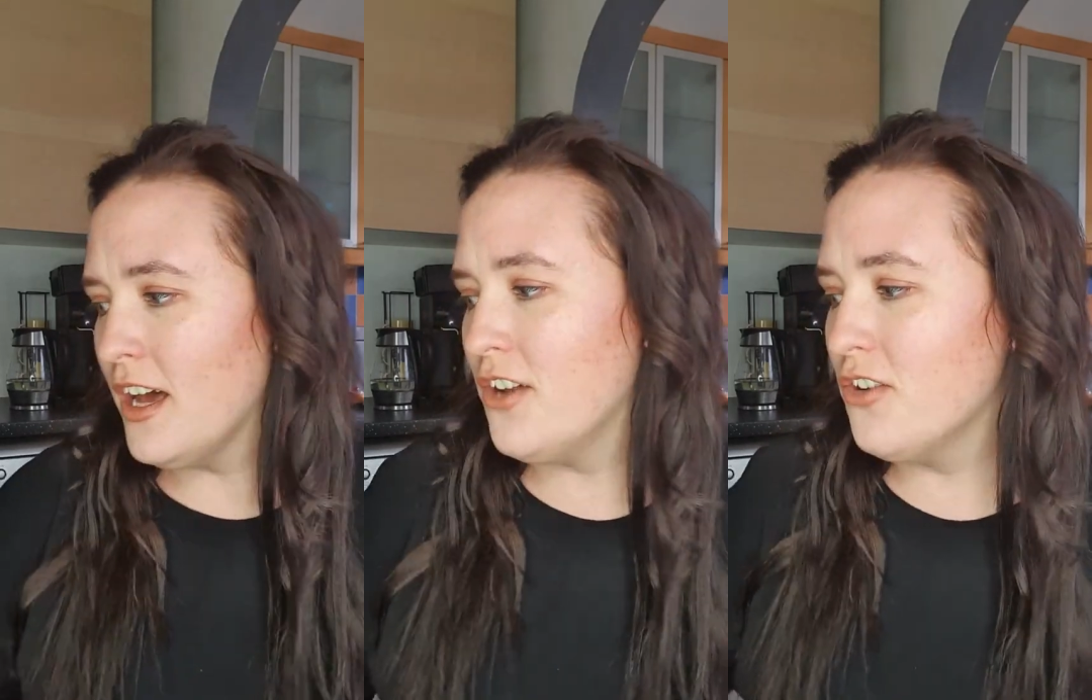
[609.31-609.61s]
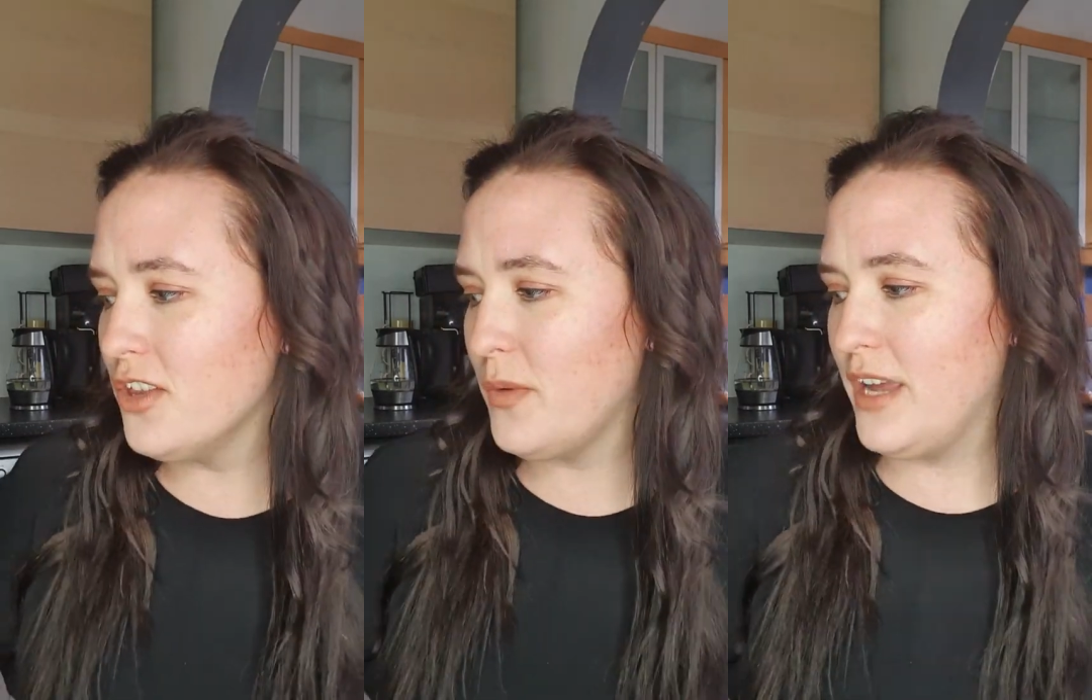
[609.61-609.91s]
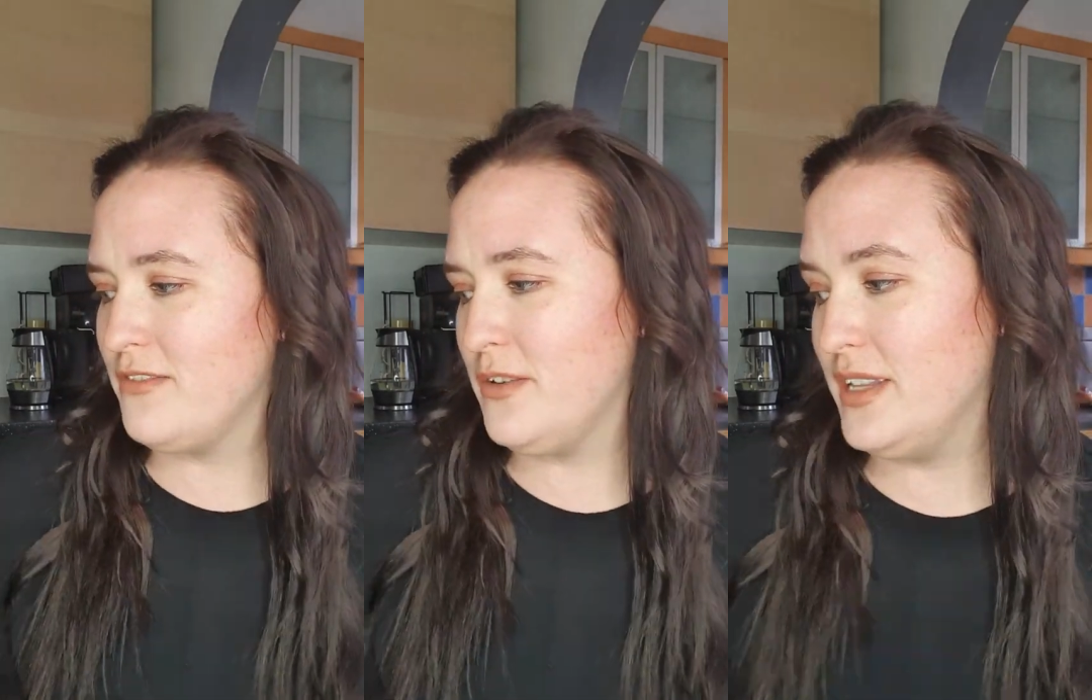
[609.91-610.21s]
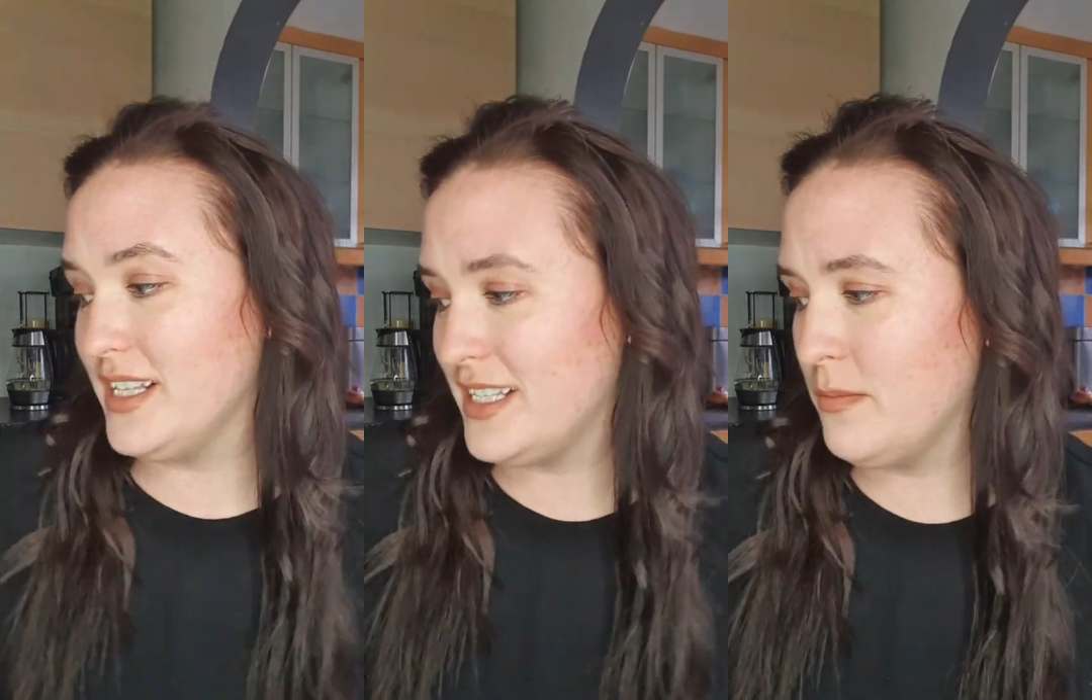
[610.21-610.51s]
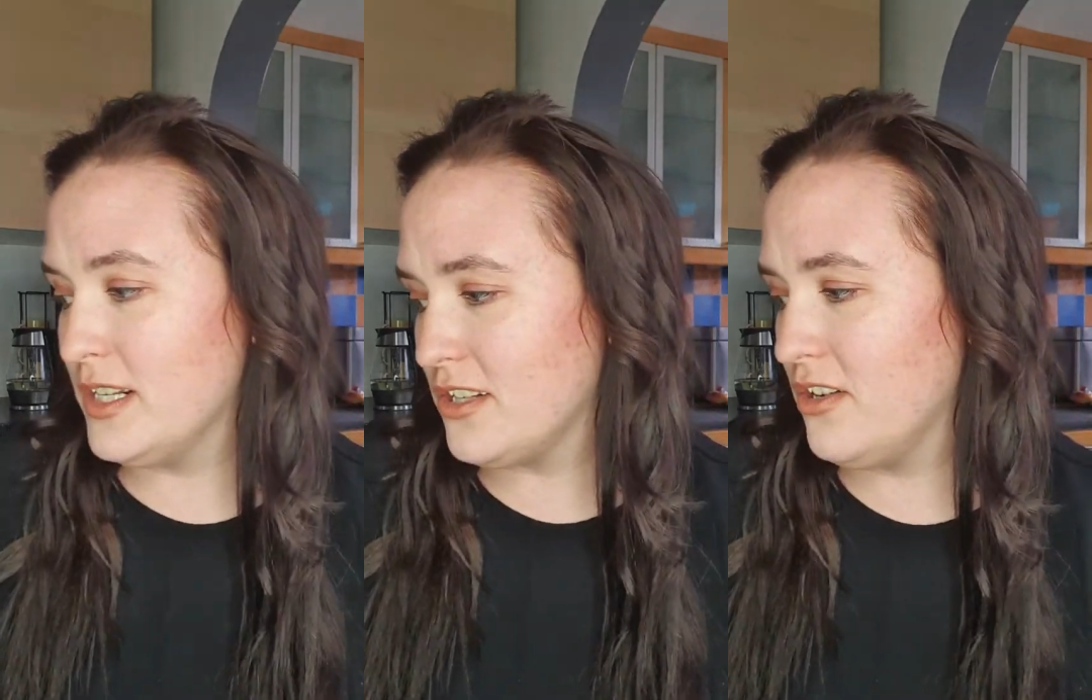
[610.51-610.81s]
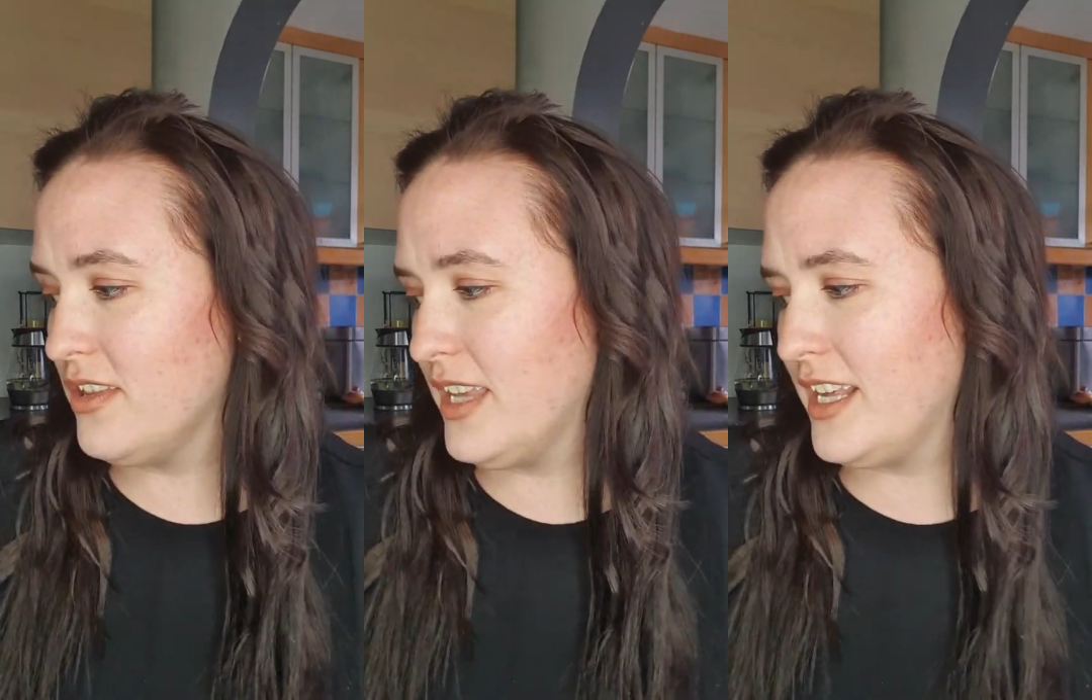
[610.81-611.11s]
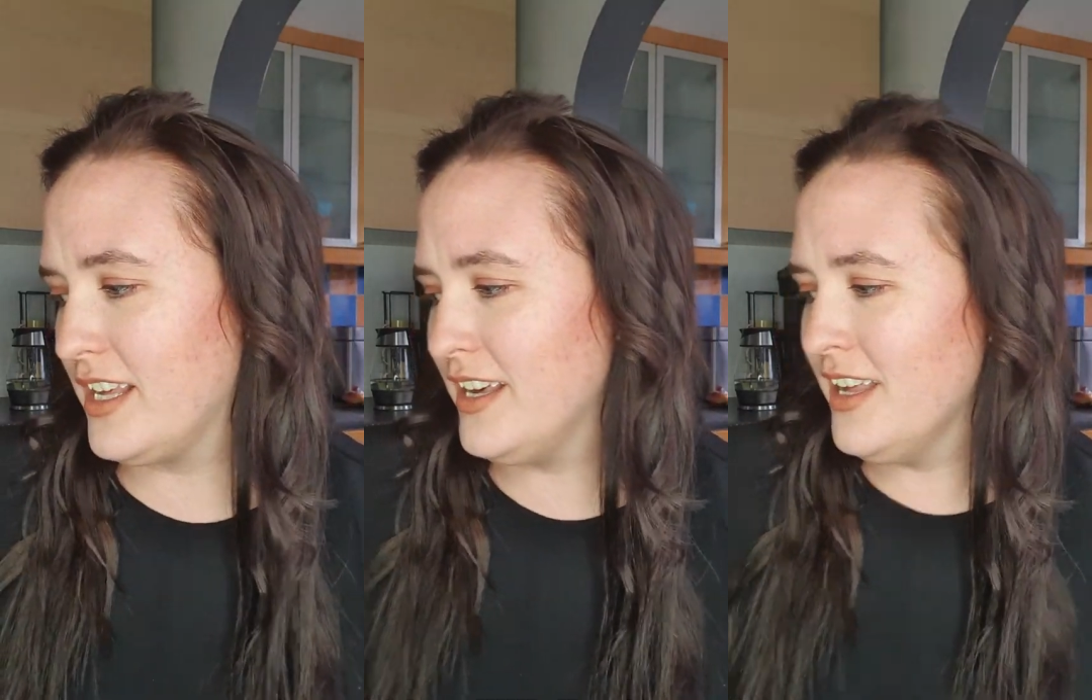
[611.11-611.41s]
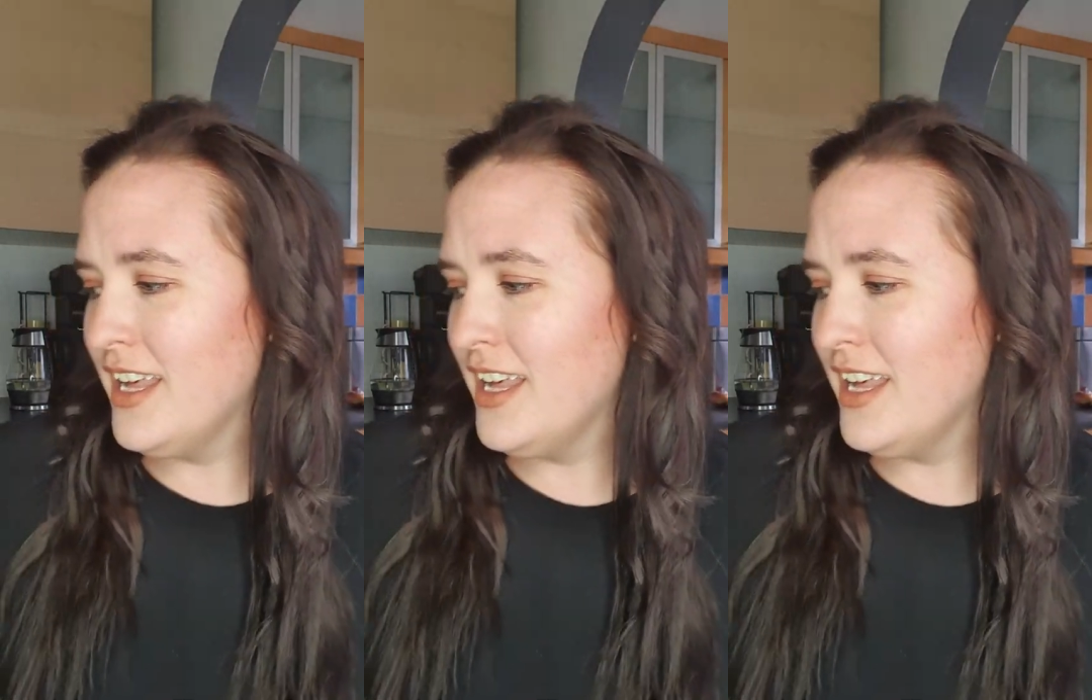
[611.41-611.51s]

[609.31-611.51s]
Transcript: Another way of doing a similar sort of thing